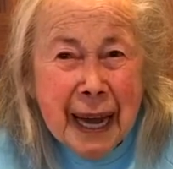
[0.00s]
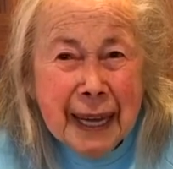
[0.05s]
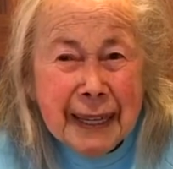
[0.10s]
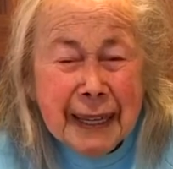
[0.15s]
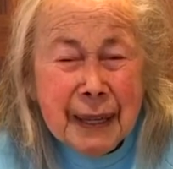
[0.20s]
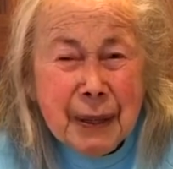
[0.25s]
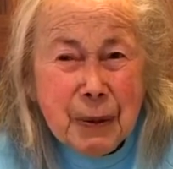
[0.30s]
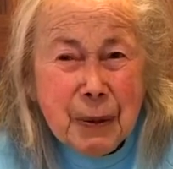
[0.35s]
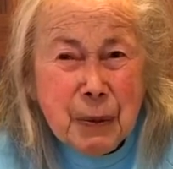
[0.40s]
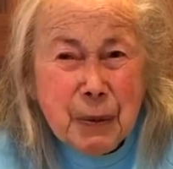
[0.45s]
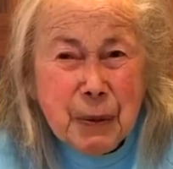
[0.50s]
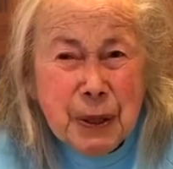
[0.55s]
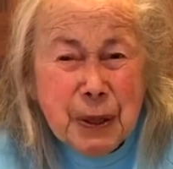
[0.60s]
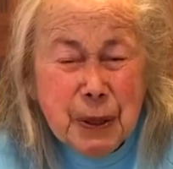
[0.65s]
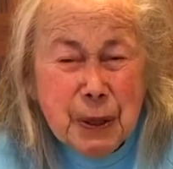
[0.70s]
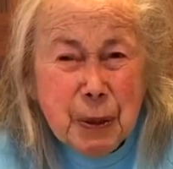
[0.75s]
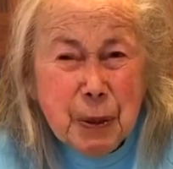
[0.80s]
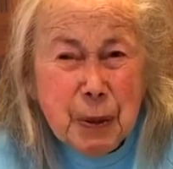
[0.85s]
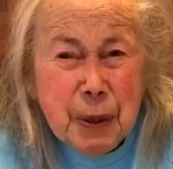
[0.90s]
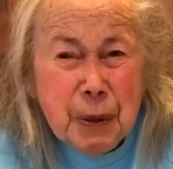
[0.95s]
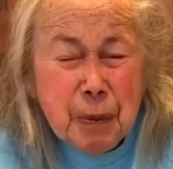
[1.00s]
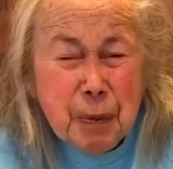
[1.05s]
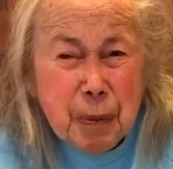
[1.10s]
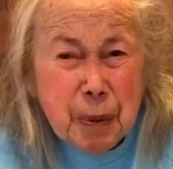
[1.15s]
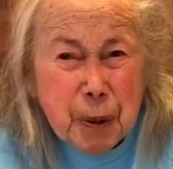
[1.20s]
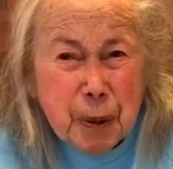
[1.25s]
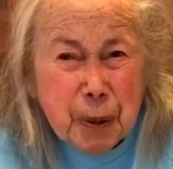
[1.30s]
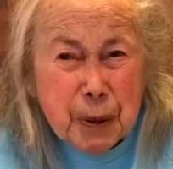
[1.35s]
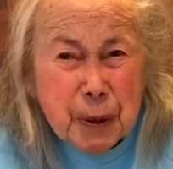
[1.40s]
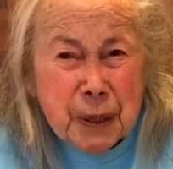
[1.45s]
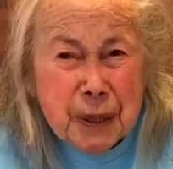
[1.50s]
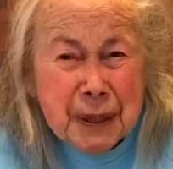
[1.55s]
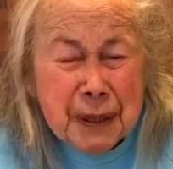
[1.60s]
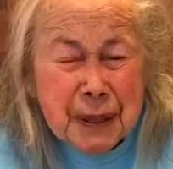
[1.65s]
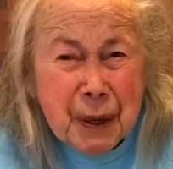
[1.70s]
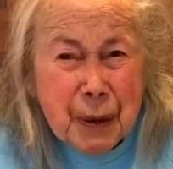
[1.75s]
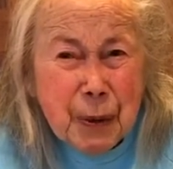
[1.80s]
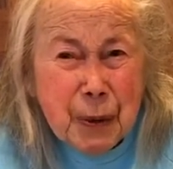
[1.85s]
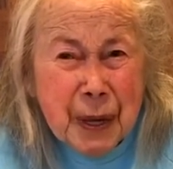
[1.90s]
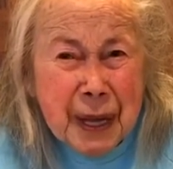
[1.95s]
I can only do it in
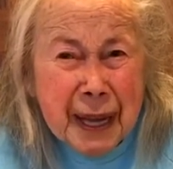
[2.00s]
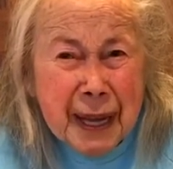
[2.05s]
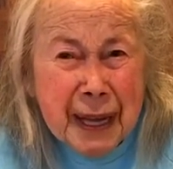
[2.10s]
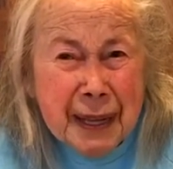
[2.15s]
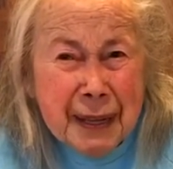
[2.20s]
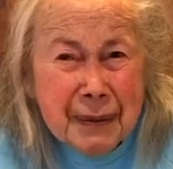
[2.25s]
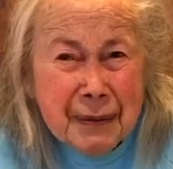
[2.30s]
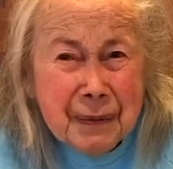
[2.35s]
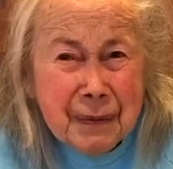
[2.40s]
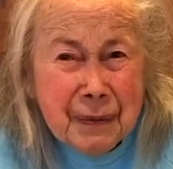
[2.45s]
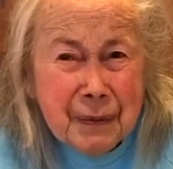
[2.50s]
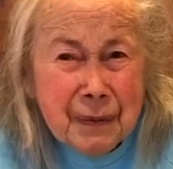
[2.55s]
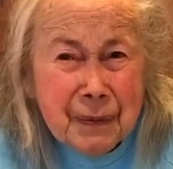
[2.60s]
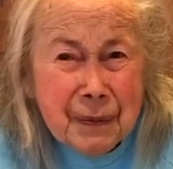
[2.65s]
person, okay?